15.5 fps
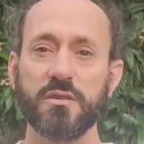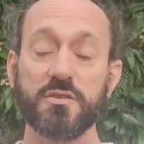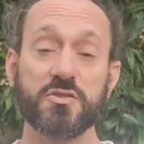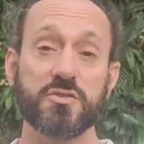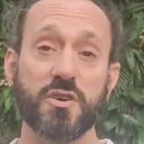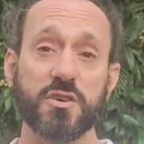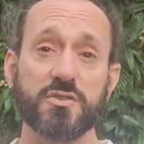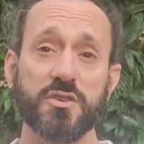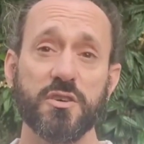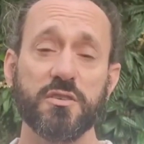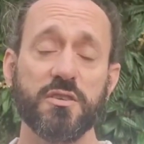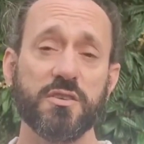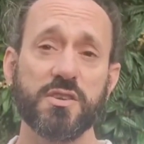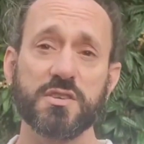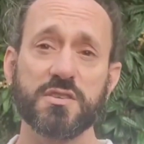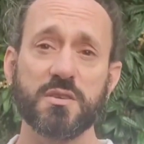the structure,
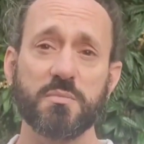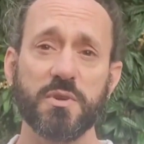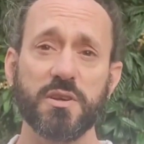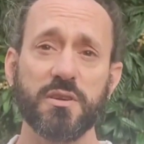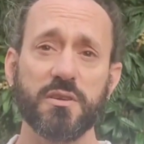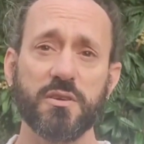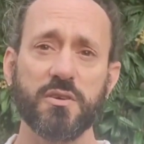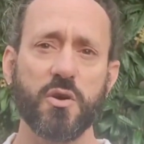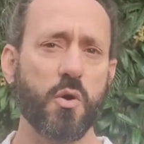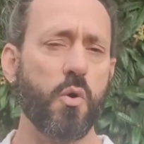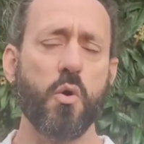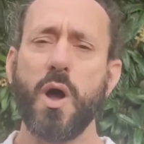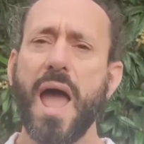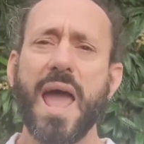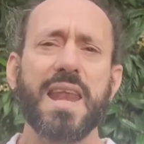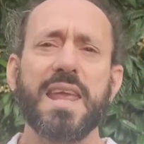the discipline,
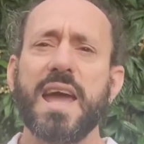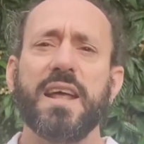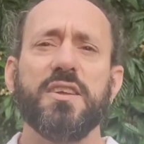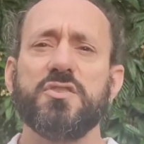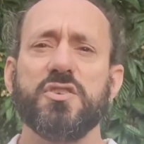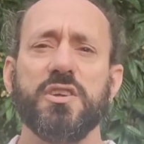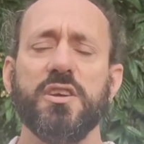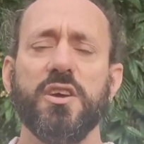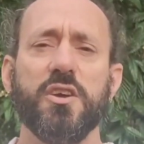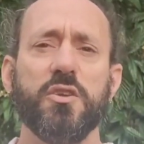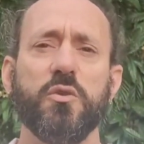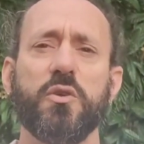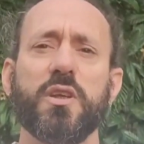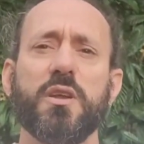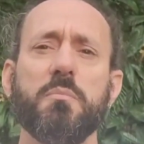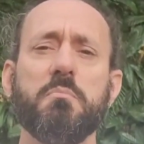or any energy
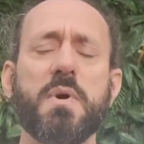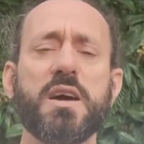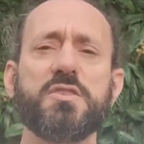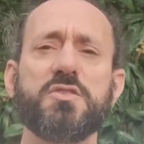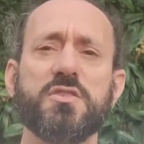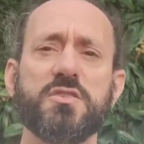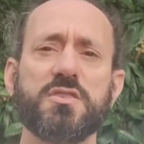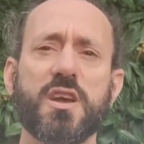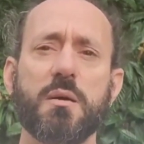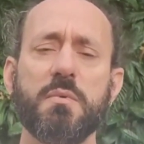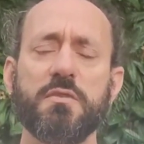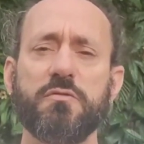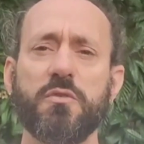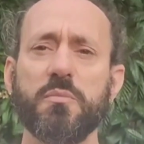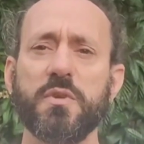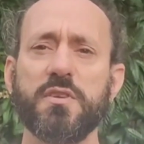you can imagine as
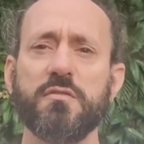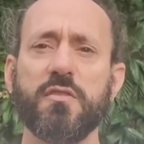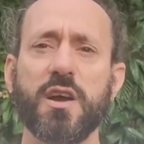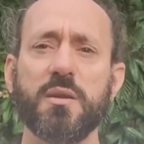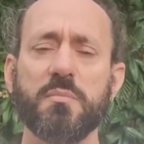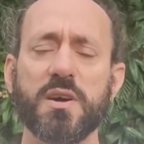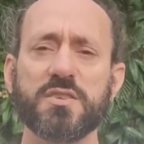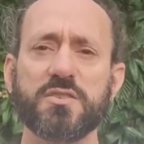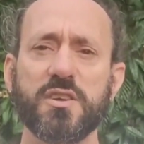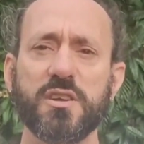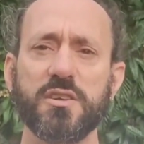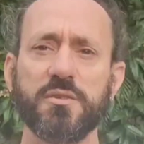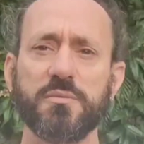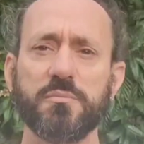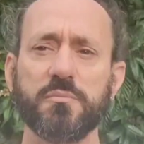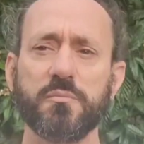coming from the divine
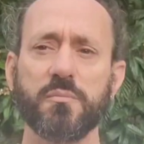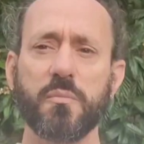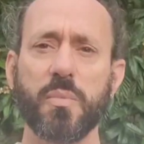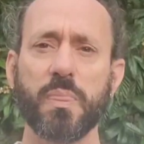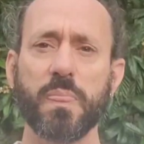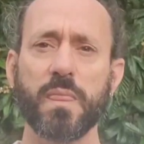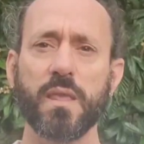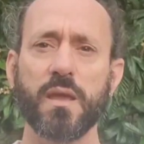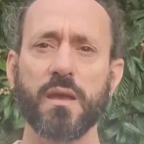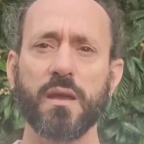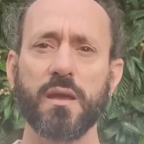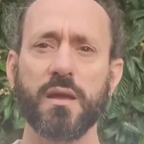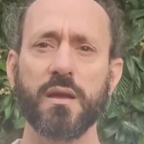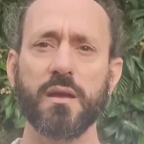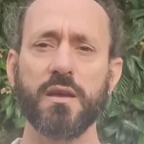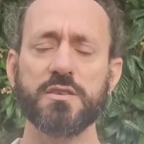masculine
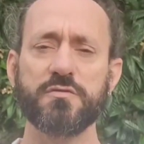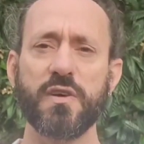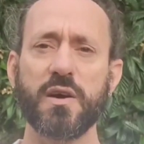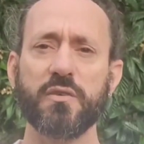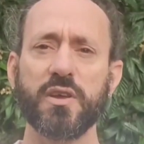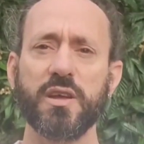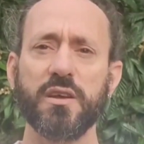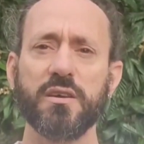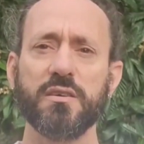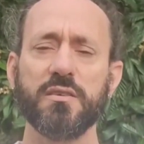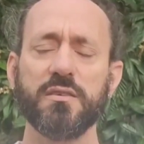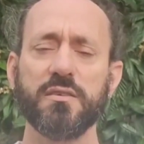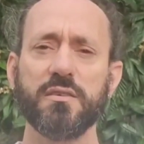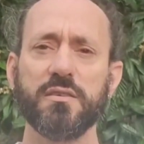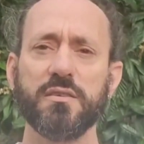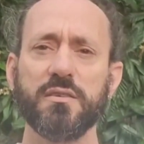is found here.
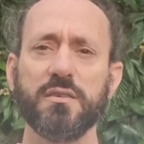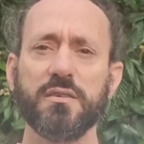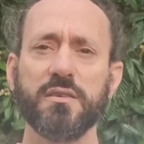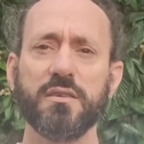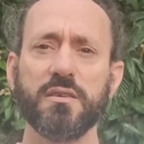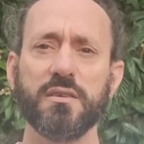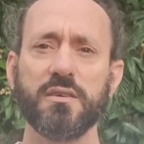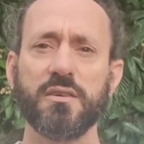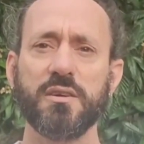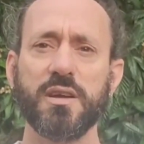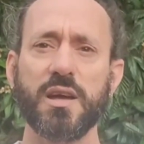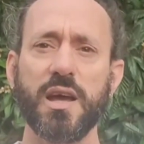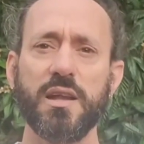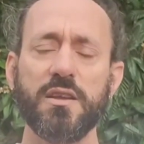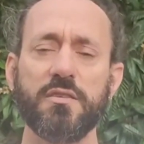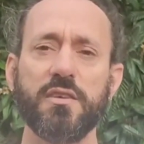
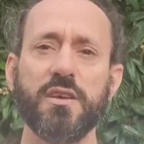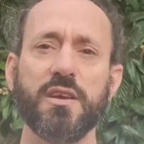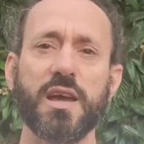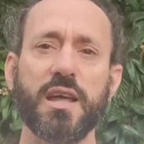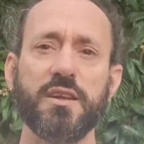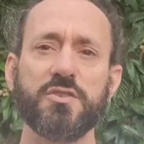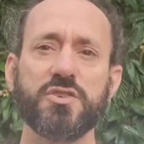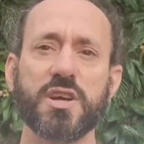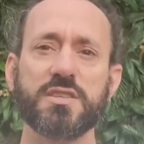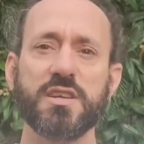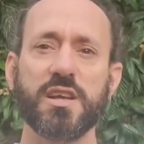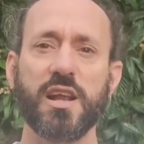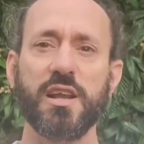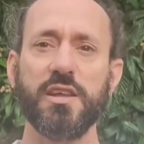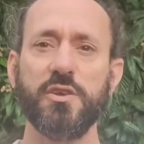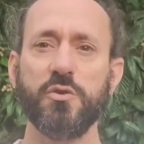Anything
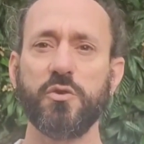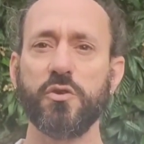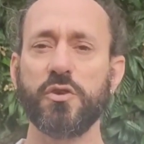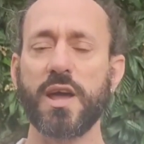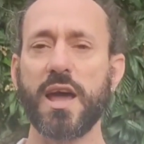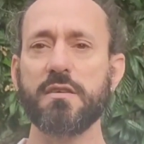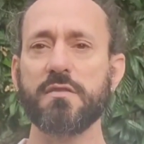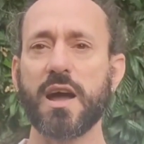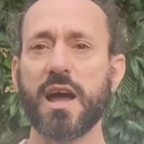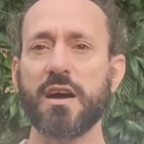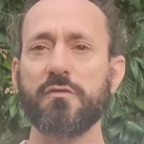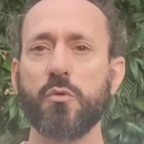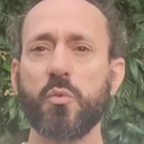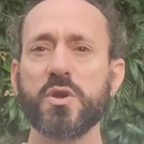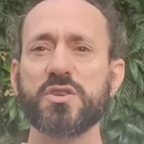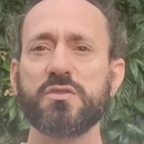energetically you could ever
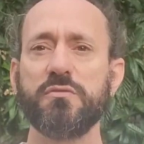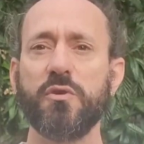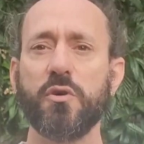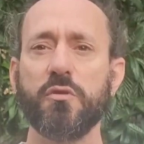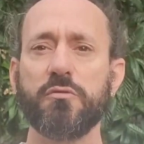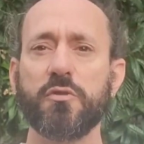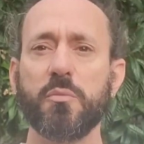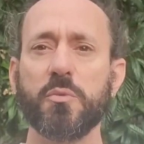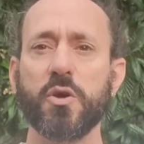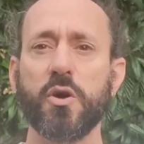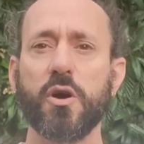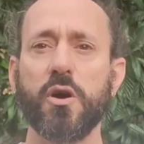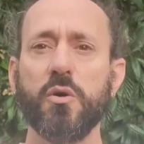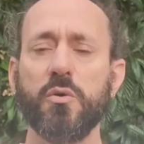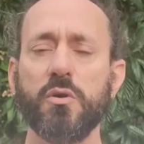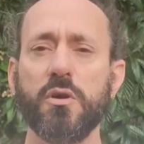have wished for from your
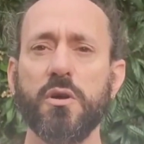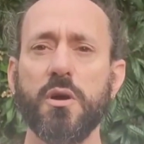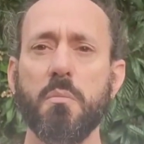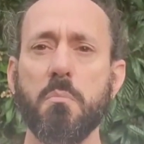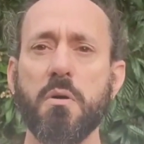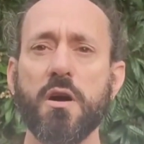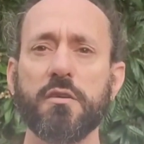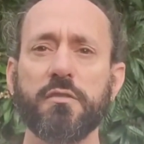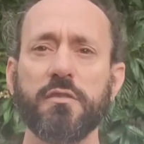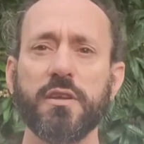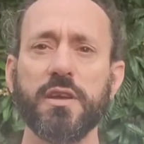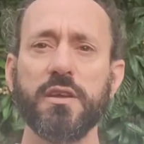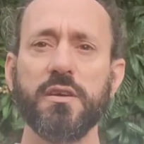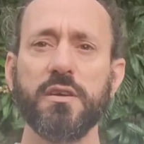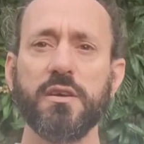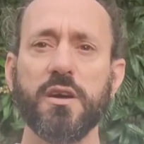own
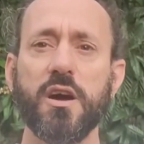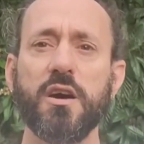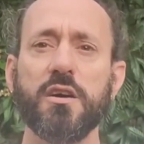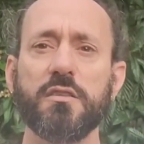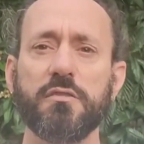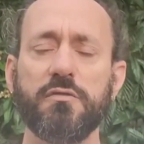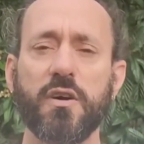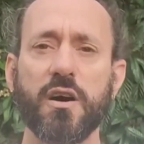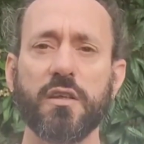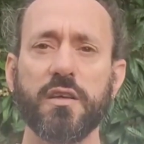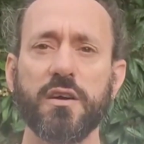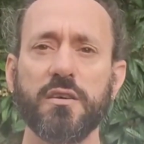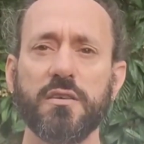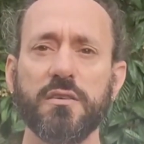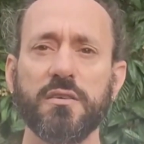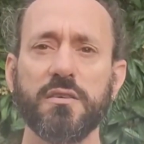birthly earth father
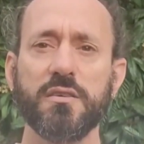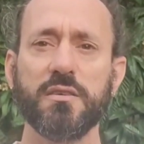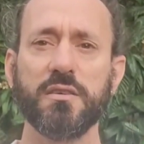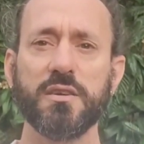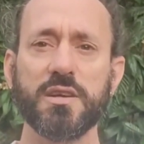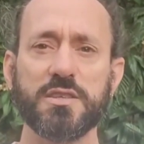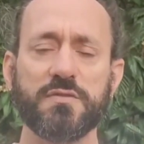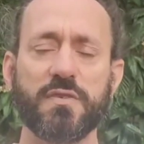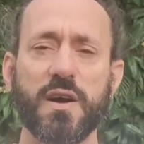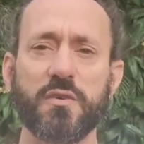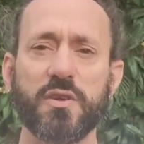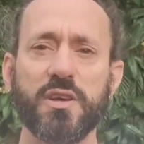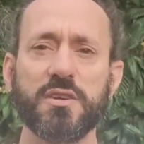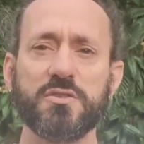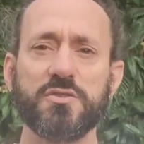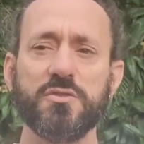is found
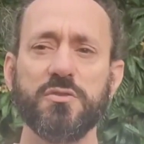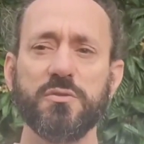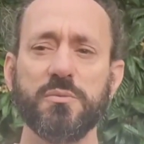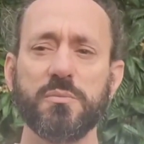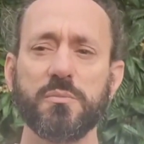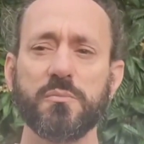here too.